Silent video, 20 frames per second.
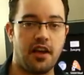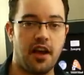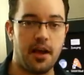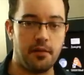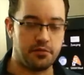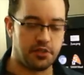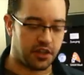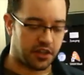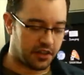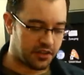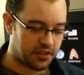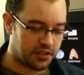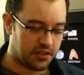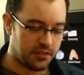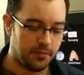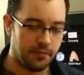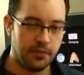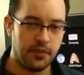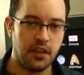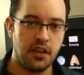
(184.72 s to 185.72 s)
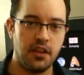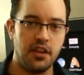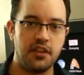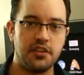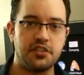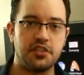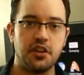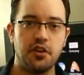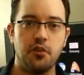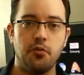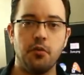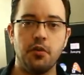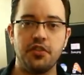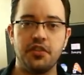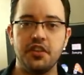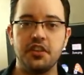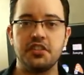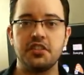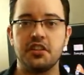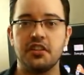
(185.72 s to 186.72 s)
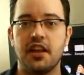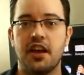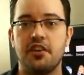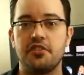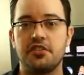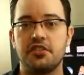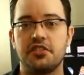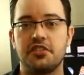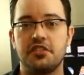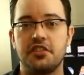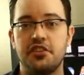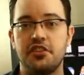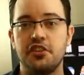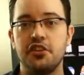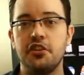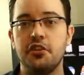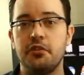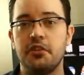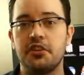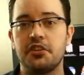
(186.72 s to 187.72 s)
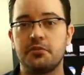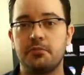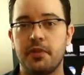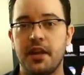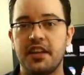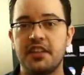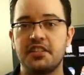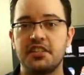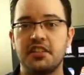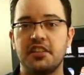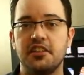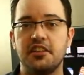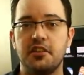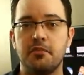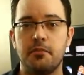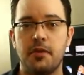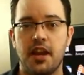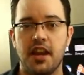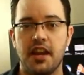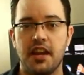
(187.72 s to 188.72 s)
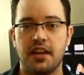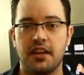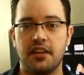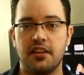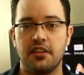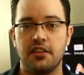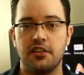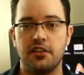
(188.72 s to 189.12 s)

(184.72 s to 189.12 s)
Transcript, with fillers: objects. So what this allows us to do is basically make